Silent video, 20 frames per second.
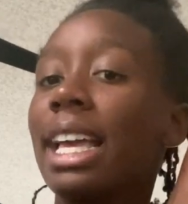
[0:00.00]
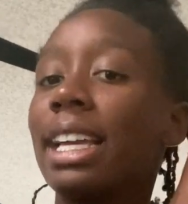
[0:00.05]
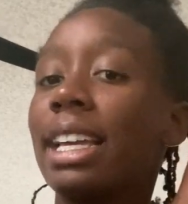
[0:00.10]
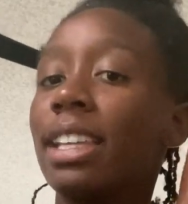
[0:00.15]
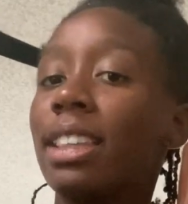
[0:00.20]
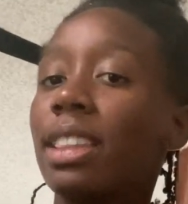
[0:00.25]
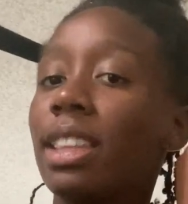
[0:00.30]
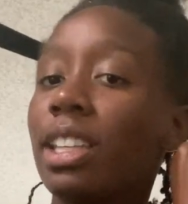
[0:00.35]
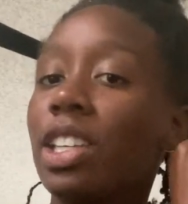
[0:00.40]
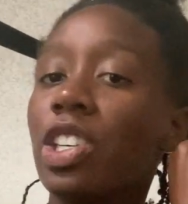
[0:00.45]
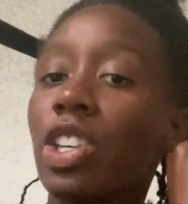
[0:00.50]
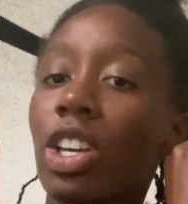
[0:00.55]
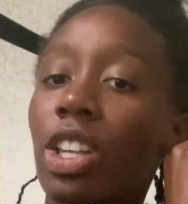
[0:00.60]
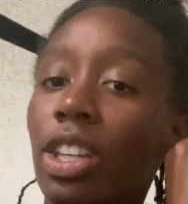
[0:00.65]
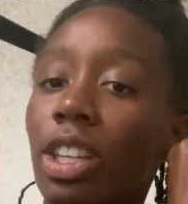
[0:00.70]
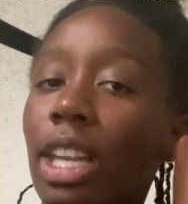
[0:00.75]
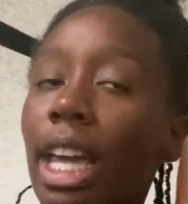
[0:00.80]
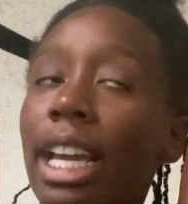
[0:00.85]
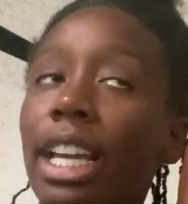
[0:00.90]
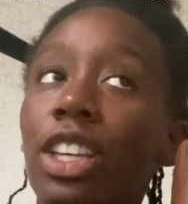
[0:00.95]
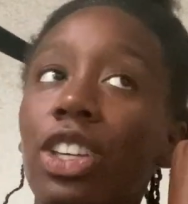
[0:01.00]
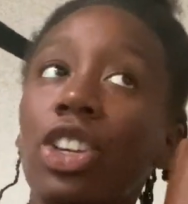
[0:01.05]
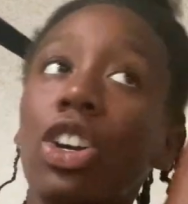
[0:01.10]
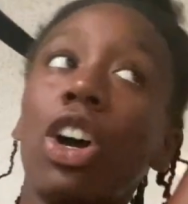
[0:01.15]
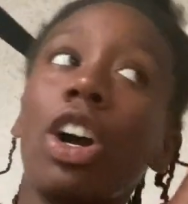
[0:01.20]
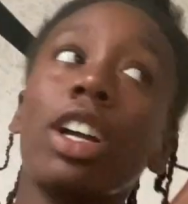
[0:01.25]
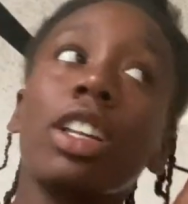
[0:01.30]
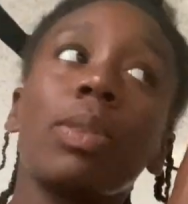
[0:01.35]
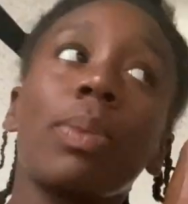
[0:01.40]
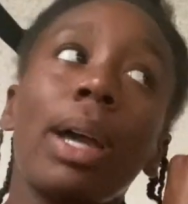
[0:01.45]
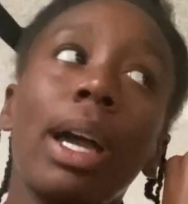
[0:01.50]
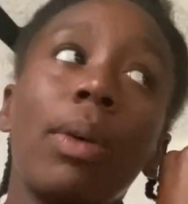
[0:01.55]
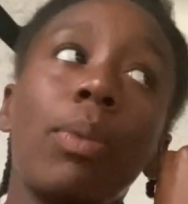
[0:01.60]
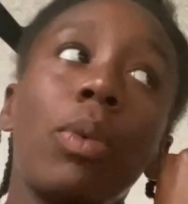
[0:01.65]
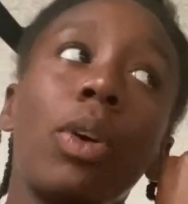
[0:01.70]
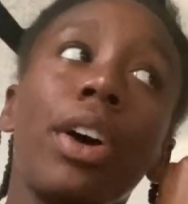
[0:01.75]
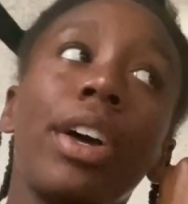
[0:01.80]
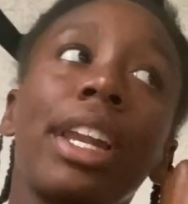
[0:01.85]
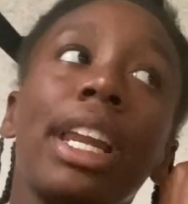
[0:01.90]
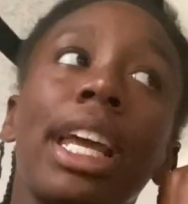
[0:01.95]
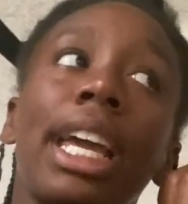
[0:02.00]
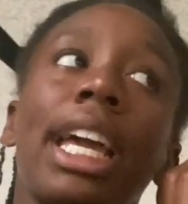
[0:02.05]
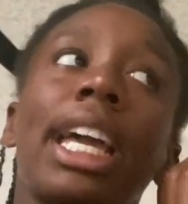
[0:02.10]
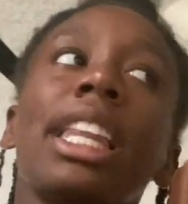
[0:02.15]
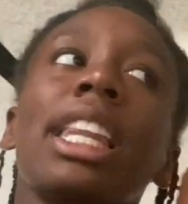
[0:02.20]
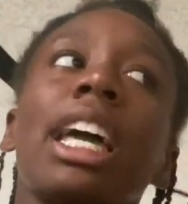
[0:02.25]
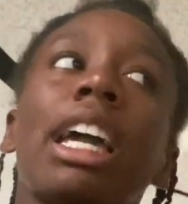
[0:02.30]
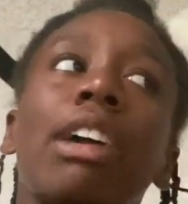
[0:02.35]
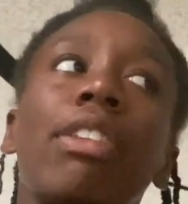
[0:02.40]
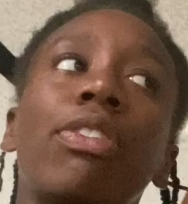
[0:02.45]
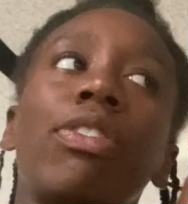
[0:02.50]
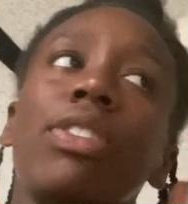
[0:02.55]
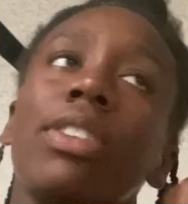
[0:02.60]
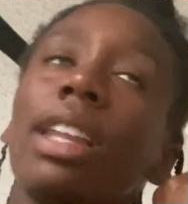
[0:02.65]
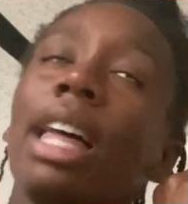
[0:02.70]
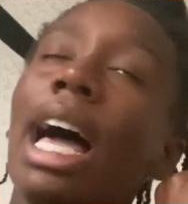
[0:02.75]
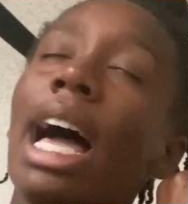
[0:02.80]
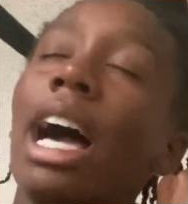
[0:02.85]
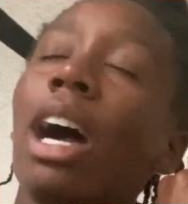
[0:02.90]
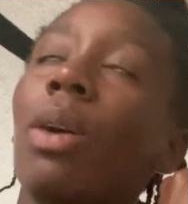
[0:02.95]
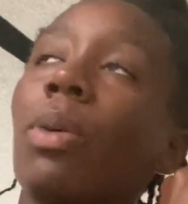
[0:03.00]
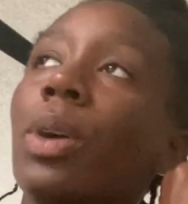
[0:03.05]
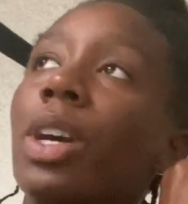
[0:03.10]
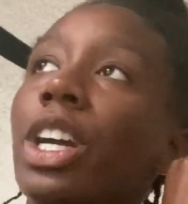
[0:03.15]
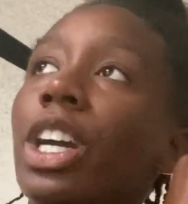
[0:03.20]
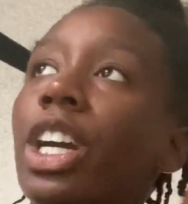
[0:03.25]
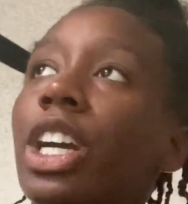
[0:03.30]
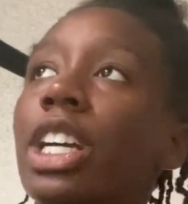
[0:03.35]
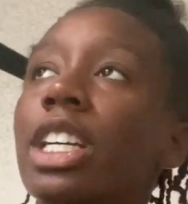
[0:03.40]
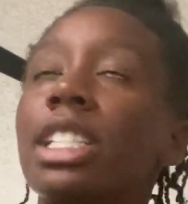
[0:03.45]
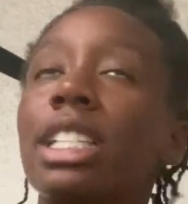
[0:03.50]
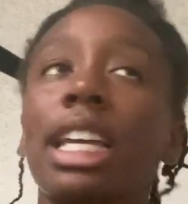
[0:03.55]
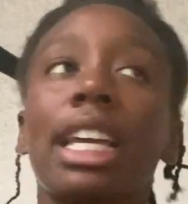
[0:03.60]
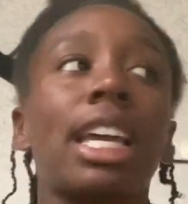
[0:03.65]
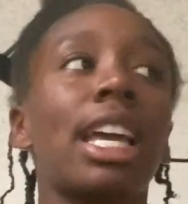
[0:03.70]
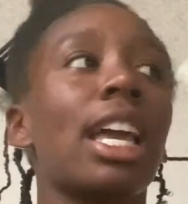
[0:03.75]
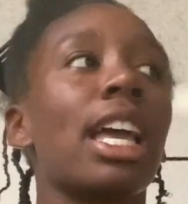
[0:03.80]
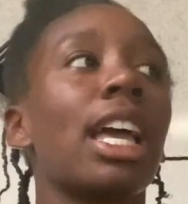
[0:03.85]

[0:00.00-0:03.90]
get the, like, yard the way I want it, like, flowers, like,